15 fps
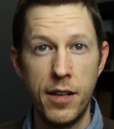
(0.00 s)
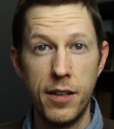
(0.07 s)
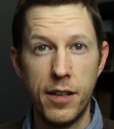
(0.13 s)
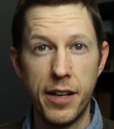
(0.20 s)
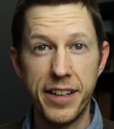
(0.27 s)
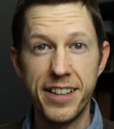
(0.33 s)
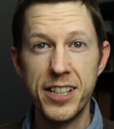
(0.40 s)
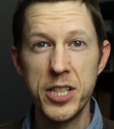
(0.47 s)

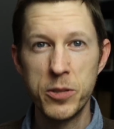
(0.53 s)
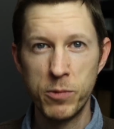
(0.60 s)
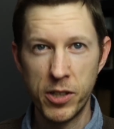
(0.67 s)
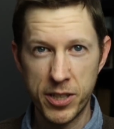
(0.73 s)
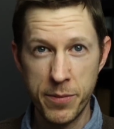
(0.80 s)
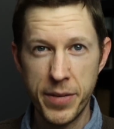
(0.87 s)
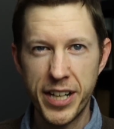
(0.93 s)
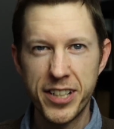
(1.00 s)
Hi guys,
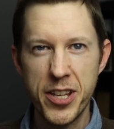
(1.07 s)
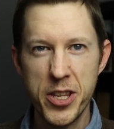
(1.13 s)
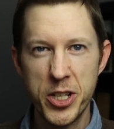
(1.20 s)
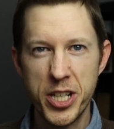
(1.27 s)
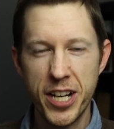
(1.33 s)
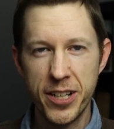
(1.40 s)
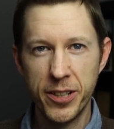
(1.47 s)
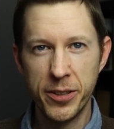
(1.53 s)
welcome back to the
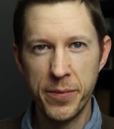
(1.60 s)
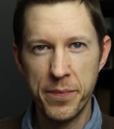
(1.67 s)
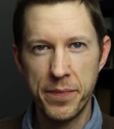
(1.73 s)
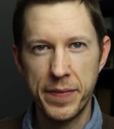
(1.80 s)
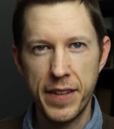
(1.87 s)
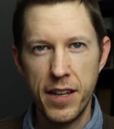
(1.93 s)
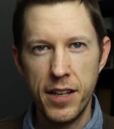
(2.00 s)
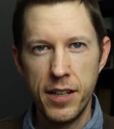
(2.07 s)
channel.
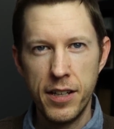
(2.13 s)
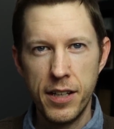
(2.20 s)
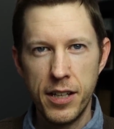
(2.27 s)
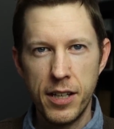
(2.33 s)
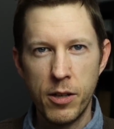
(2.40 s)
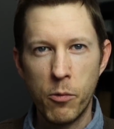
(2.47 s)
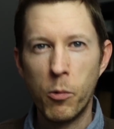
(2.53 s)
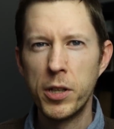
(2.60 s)

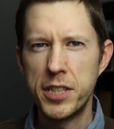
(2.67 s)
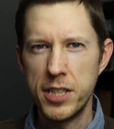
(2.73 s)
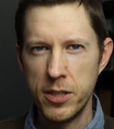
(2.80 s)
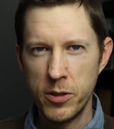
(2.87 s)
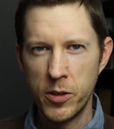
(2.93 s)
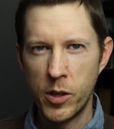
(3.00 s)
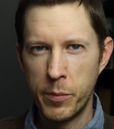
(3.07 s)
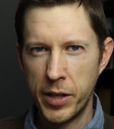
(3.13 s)
What do you
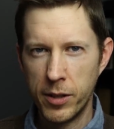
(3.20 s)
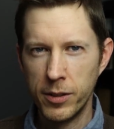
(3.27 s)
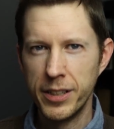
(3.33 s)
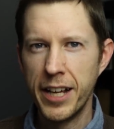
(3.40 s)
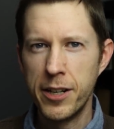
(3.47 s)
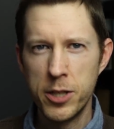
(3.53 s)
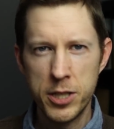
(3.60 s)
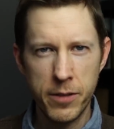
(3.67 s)
know about
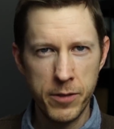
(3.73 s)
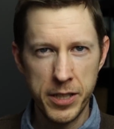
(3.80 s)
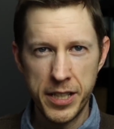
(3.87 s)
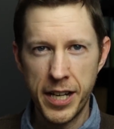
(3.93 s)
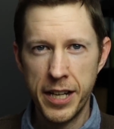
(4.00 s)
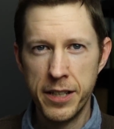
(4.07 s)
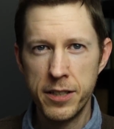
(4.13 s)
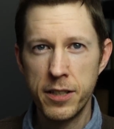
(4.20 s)
letters of
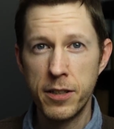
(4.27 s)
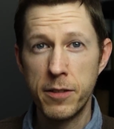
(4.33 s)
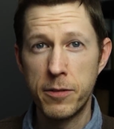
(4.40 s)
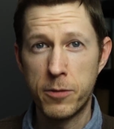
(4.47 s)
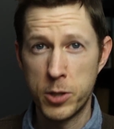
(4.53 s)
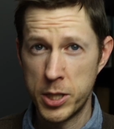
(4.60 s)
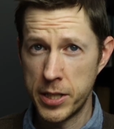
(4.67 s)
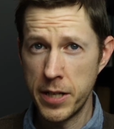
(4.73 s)
intent
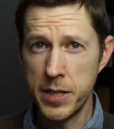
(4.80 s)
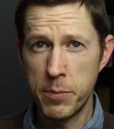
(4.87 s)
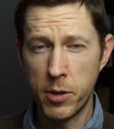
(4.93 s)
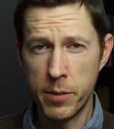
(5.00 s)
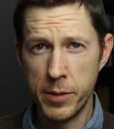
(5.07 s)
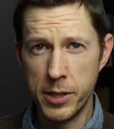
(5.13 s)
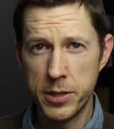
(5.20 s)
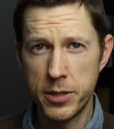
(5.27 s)
for study
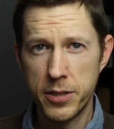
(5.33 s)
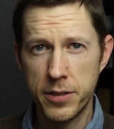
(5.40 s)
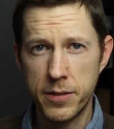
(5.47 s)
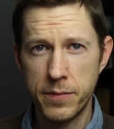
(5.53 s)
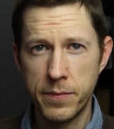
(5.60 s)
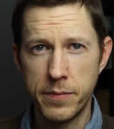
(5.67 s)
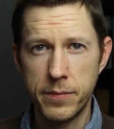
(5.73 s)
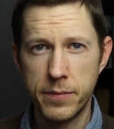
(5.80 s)
permits?
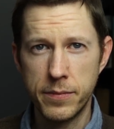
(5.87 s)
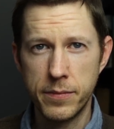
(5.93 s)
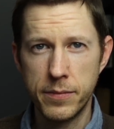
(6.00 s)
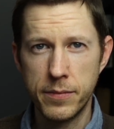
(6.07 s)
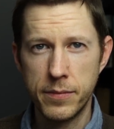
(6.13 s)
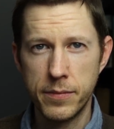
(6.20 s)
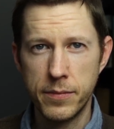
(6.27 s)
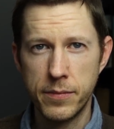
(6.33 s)

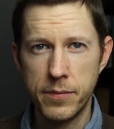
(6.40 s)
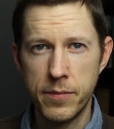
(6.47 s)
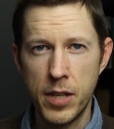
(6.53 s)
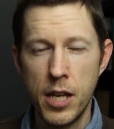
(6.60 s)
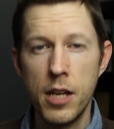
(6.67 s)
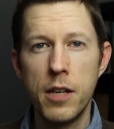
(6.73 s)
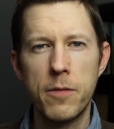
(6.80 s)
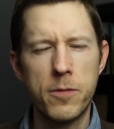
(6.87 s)

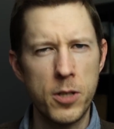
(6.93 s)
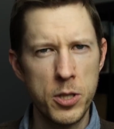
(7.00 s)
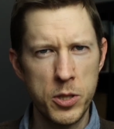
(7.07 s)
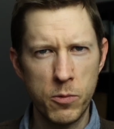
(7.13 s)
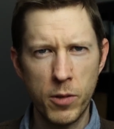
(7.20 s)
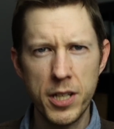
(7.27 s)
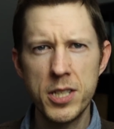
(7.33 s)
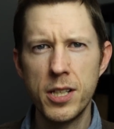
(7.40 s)
First,
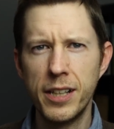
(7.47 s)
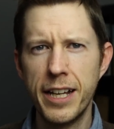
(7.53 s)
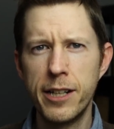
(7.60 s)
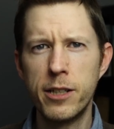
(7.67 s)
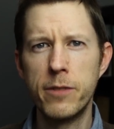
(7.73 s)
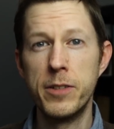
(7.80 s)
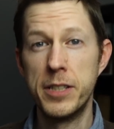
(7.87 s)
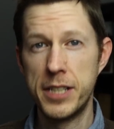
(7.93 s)
what is a letter
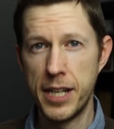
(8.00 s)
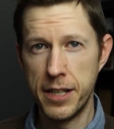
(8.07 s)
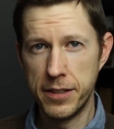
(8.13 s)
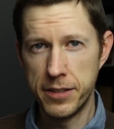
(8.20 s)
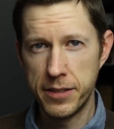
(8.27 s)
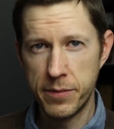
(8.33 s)
of intent?